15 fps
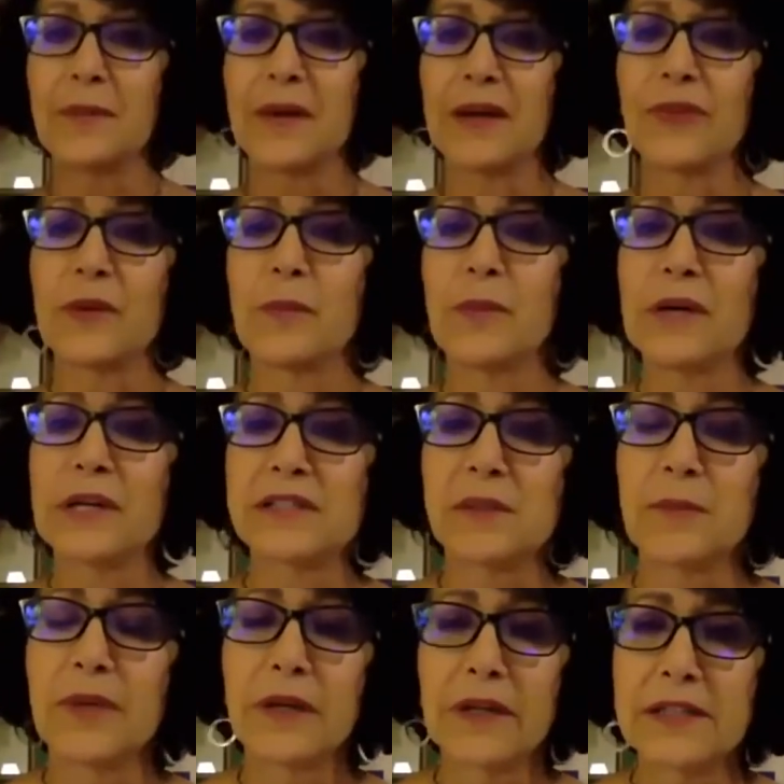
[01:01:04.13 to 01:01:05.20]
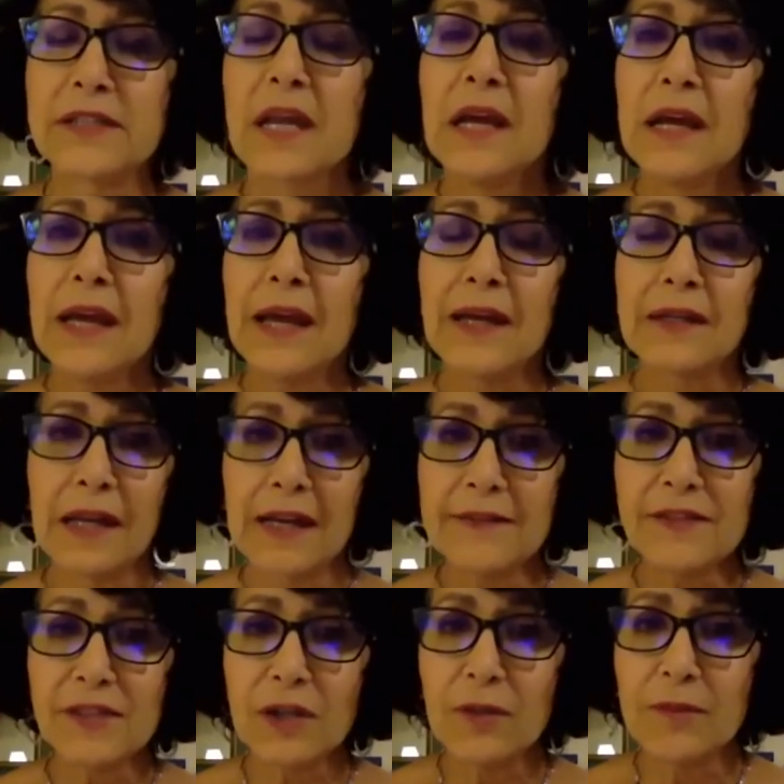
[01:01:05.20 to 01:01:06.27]
about the possibilities. And
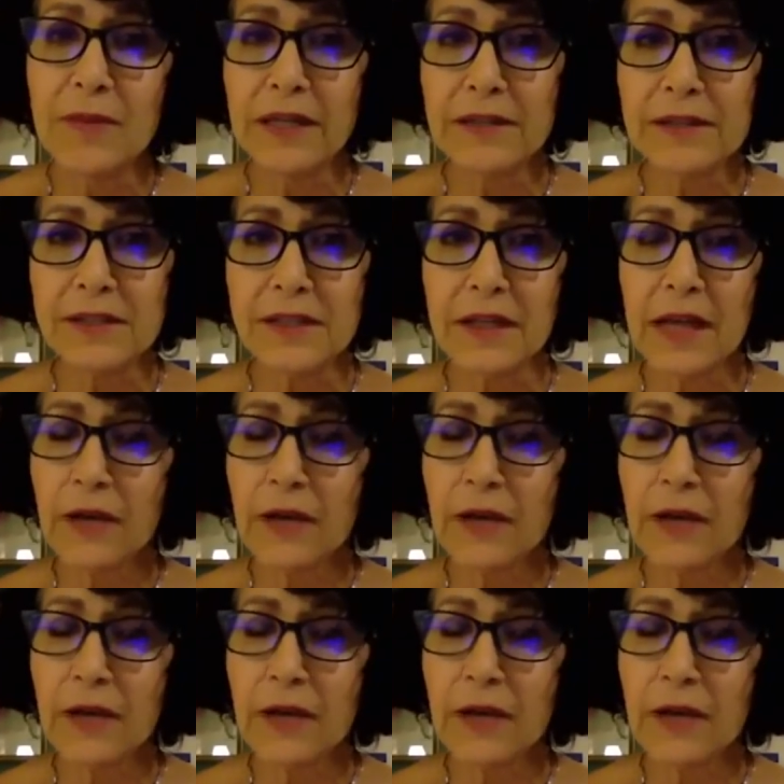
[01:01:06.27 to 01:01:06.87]
lifestyle medicine,